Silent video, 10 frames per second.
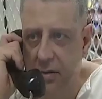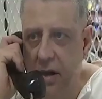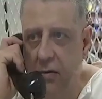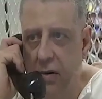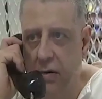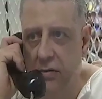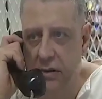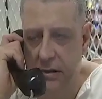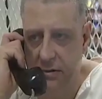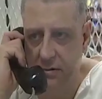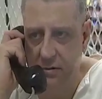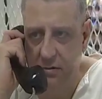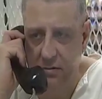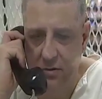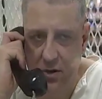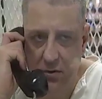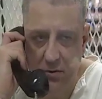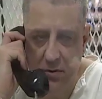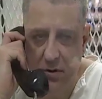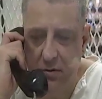They were her sister's
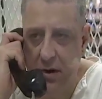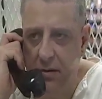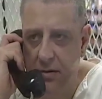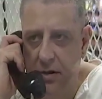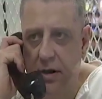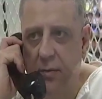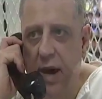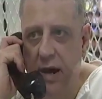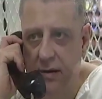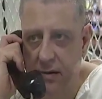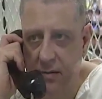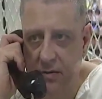children she had abandoned them.